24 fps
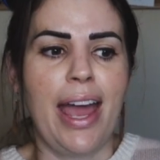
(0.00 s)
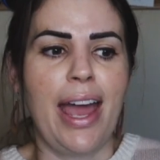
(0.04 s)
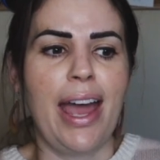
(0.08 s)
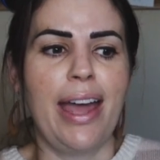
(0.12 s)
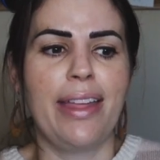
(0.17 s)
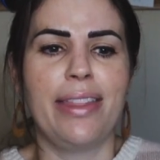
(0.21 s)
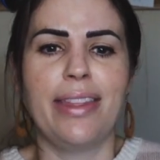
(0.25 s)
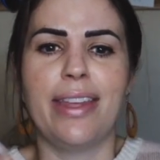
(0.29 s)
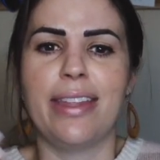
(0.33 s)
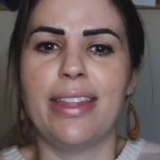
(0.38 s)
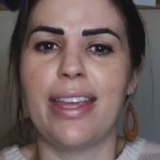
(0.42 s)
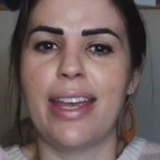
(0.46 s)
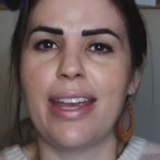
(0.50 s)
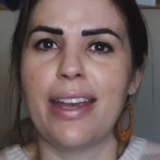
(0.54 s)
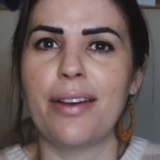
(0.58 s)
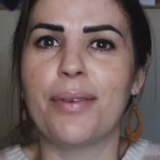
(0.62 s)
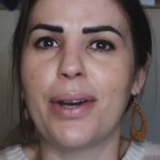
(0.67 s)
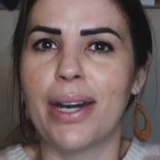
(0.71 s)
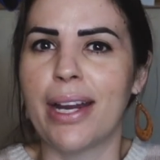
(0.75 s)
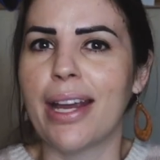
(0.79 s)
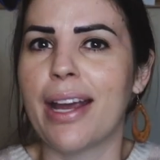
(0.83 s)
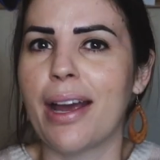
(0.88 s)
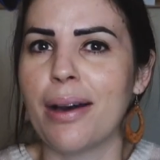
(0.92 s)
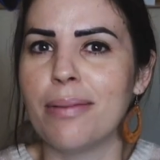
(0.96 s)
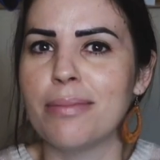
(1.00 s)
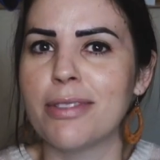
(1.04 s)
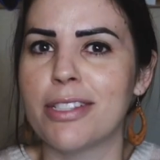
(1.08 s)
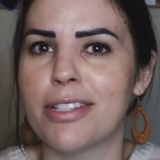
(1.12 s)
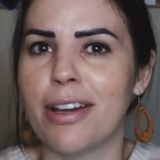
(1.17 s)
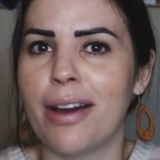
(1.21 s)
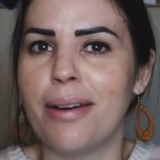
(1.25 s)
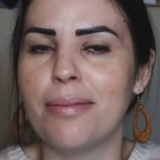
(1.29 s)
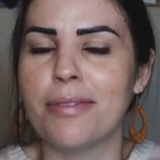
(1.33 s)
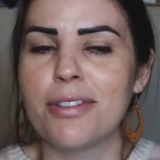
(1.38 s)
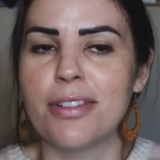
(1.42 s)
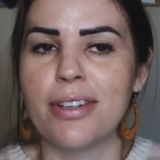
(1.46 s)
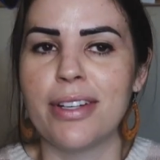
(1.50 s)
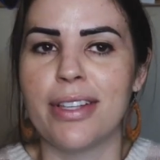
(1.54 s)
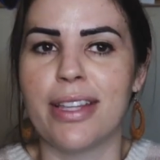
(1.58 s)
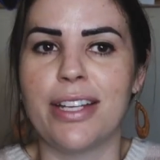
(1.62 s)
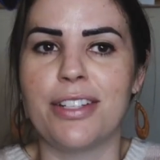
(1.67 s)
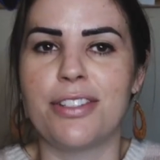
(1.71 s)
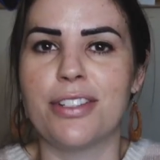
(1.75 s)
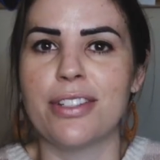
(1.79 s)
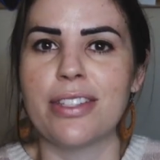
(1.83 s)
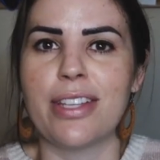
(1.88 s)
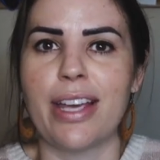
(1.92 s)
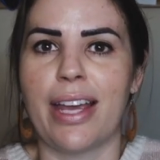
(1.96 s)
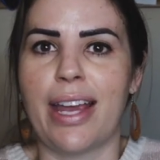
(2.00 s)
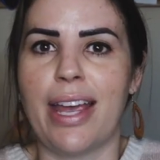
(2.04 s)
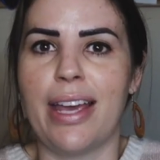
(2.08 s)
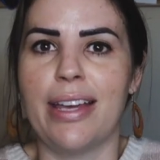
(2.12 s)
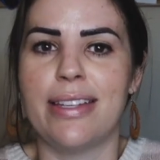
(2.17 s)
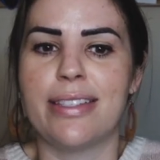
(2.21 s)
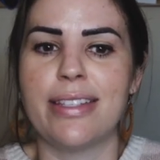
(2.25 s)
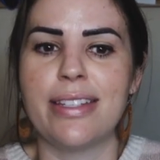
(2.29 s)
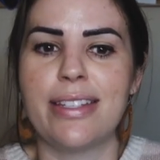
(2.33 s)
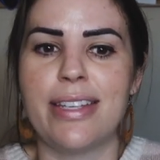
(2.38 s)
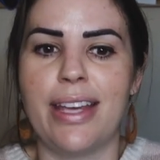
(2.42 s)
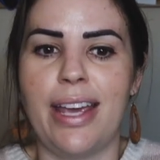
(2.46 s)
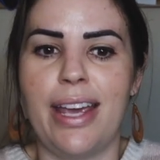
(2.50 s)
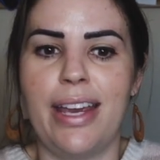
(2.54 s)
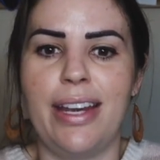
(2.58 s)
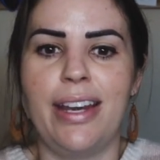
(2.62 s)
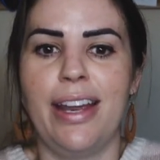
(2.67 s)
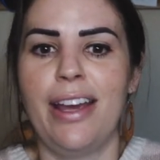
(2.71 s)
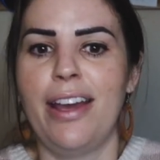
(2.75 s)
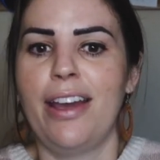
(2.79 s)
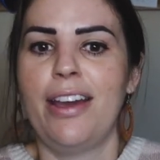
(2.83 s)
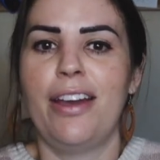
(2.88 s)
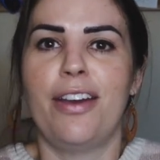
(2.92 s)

and then they, when it comes time to it, they just like hesitate,